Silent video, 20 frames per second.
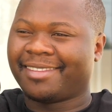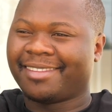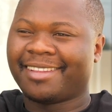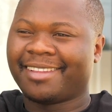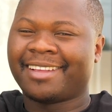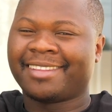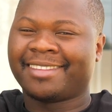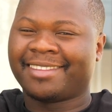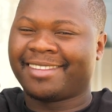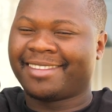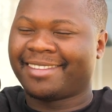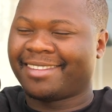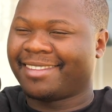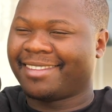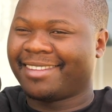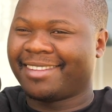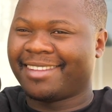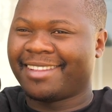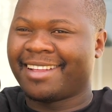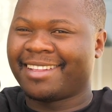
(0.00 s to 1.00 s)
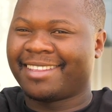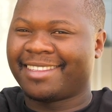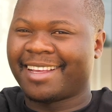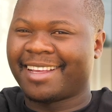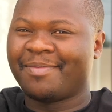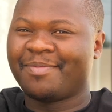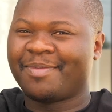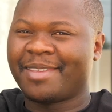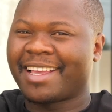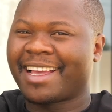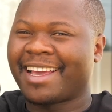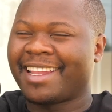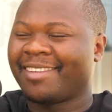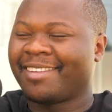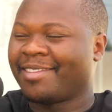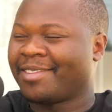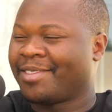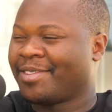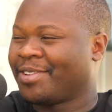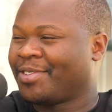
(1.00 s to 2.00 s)
that's something I
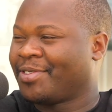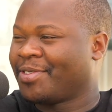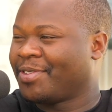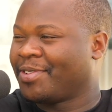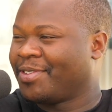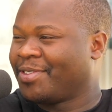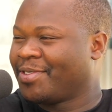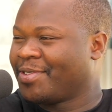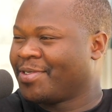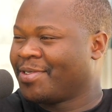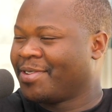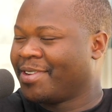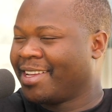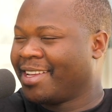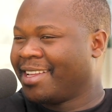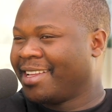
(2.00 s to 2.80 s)
never thought you'd do.